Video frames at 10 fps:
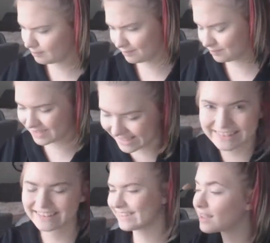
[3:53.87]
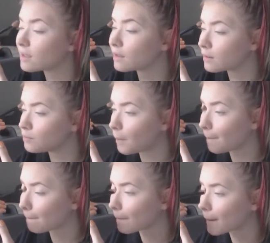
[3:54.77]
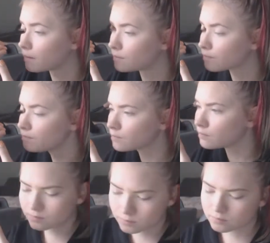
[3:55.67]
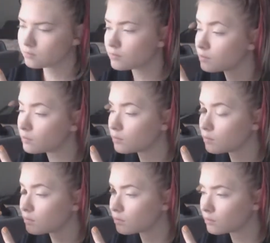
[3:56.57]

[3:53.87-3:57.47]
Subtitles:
cool tone brownie shade in my crease and a little bit above.